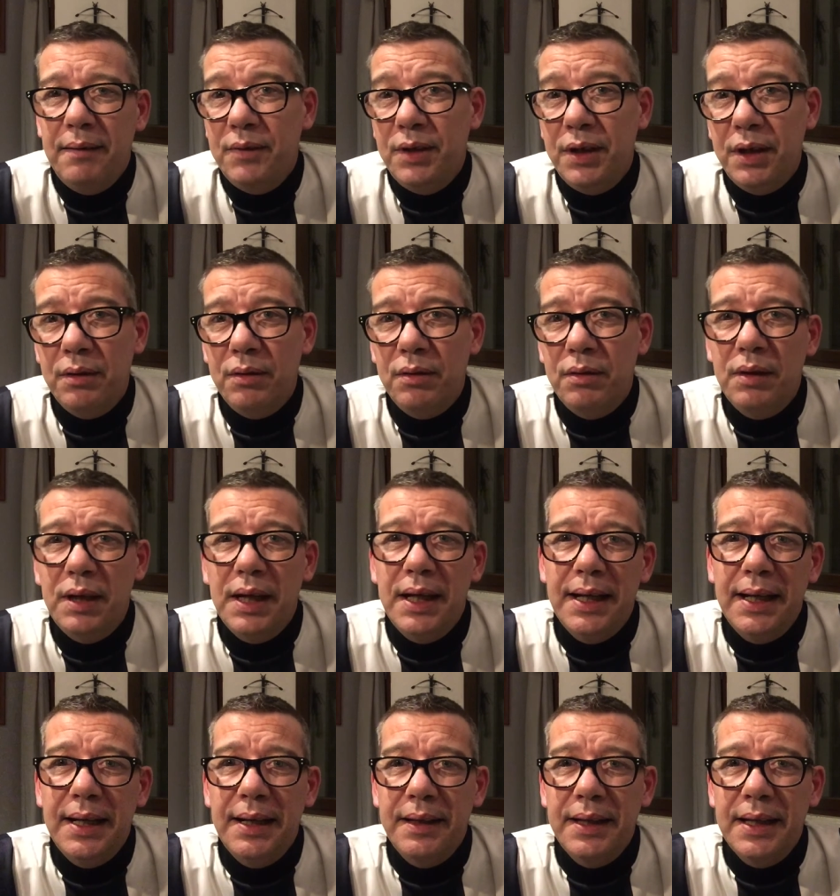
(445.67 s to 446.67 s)
you know,
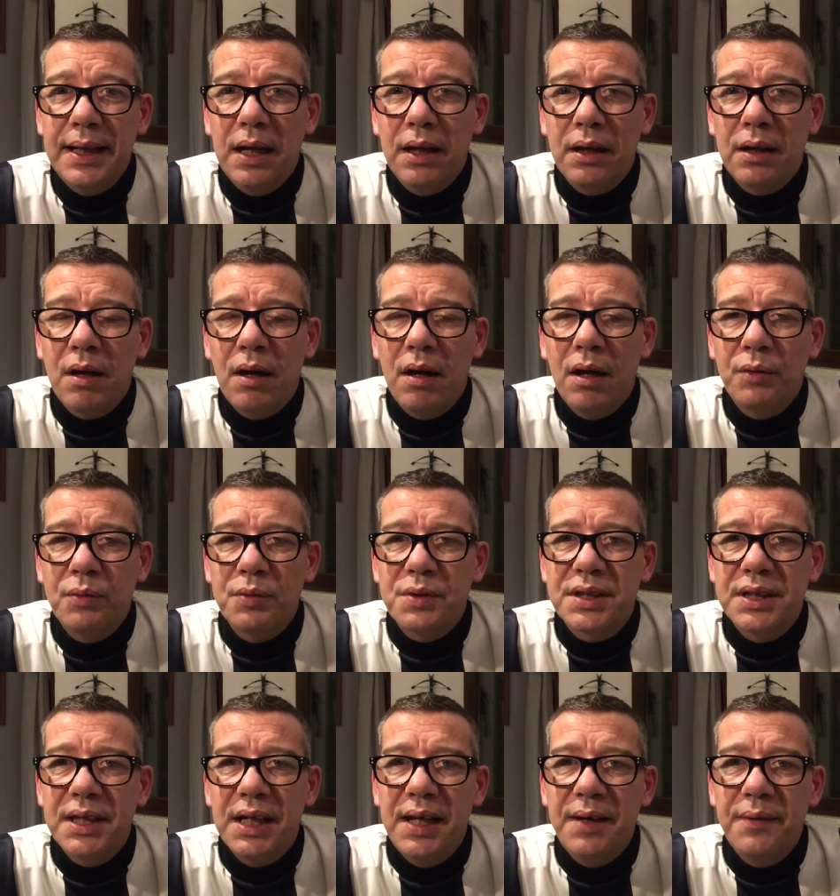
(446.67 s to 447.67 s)
a yellow card was
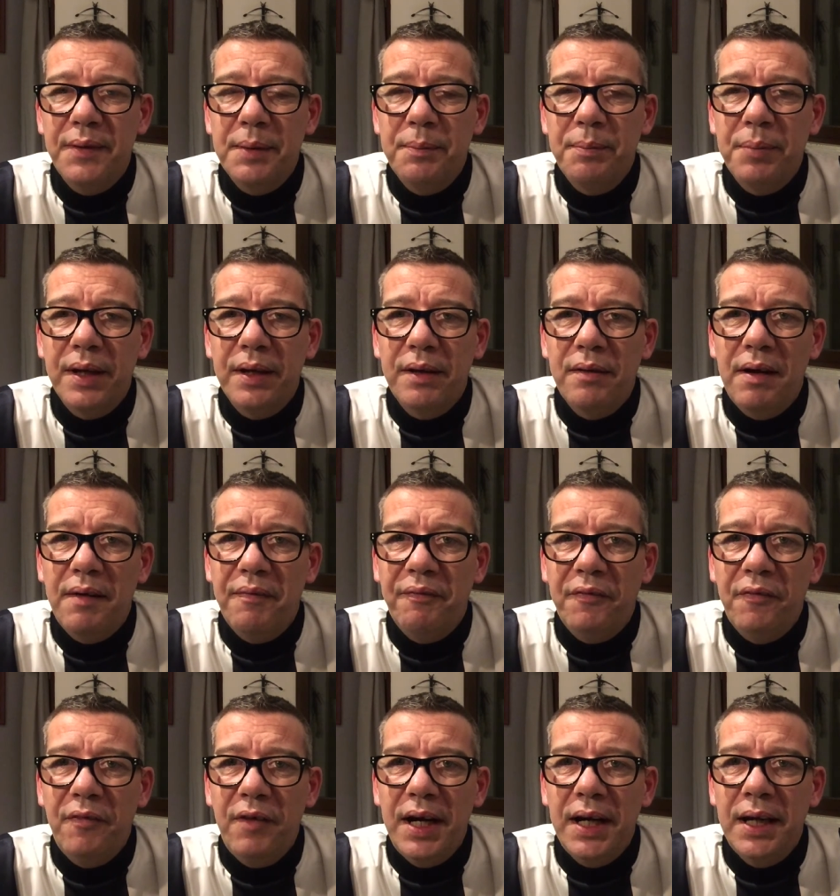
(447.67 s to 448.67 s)
delivered by the
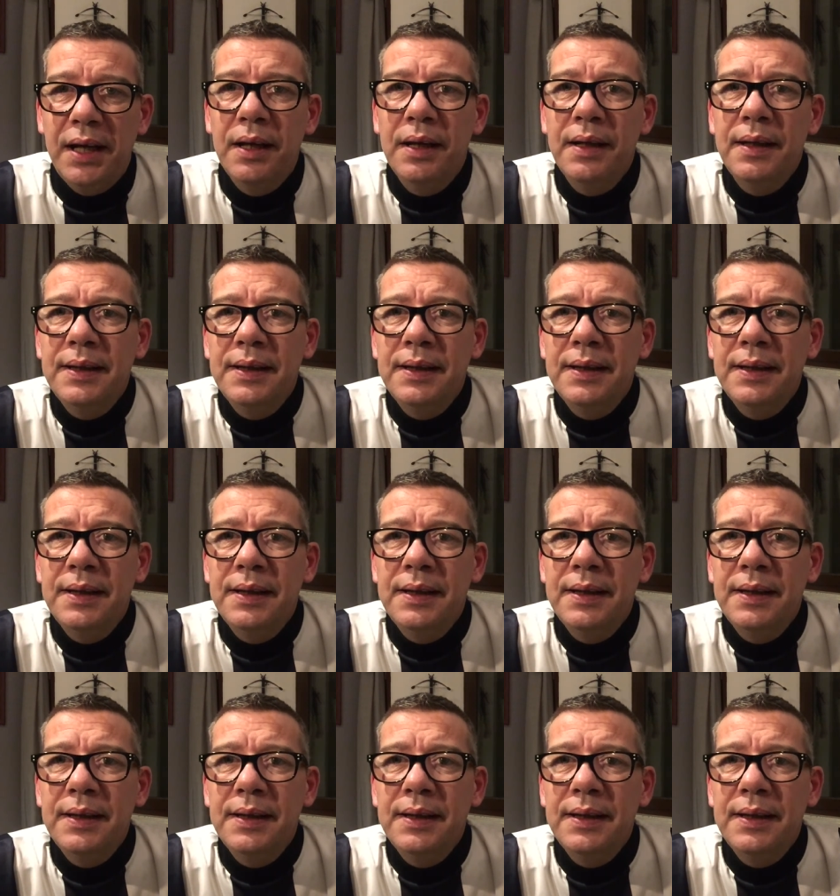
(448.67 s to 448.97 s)
referee